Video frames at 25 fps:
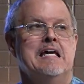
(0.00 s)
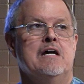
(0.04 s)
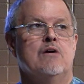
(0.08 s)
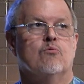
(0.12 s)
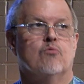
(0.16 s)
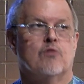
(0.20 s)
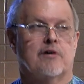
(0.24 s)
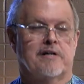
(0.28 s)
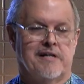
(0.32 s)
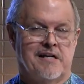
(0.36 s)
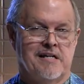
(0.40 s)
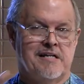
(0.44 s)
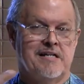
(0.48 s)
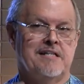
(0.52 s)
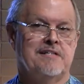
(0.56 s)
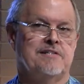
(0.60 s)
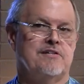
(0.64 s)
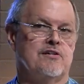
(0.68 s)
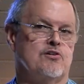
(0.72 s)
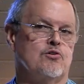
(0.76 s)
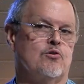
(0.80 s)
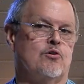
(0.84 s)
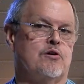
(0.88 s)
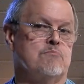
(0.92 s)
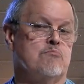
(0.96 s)
we're going to need
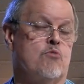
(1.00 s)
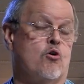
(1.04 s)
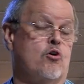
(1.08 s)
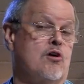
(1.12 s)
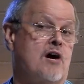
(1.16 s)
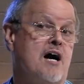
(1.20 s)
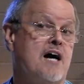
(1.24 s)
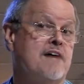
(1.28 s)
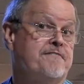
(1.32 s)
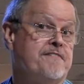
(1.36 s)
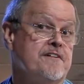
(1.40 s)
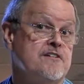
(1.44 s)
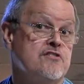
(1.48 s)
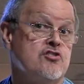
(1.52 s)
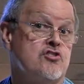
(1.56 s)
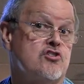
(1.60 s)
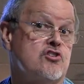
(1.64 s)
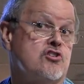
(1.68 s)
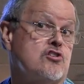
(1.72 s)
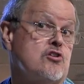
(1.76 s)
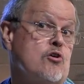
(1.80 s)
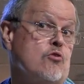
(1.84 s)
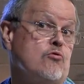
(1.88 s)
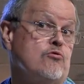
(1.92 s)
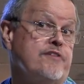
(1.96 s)
to do it more often
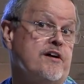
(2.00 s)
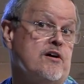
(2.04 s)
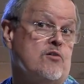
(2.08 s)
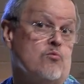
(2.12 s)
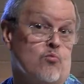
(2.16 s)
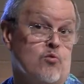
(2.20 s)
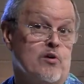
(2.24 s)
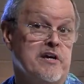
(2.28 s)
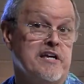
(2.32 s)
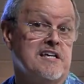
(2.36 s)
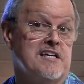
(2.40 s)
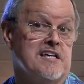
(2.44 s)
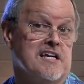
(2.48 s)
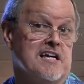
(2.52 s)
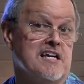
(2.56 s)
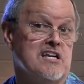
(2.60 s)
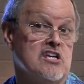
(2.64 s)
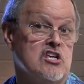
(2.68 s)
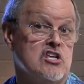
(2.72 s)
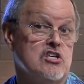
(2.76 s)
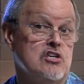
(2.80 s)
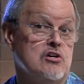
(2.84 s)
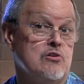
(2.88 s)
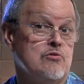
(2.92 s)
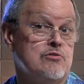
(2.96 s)
so that we get
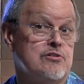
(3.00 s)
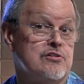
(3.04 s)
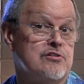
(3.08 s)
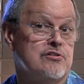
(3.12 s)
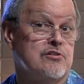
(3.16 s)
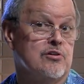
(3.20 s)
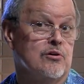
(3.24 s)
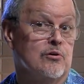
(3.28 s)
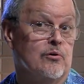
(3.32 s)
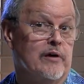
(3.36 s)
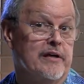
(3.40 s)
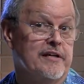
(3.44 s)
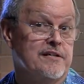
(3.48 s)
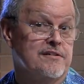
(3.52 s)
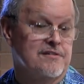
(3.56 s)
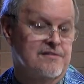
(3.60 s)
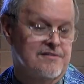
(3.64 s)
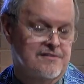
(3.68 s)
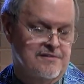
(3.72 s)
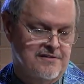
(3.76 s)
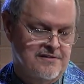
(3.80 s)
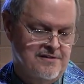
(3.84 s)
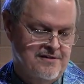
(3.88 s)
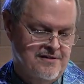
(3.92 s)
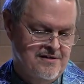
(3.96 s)
used to it.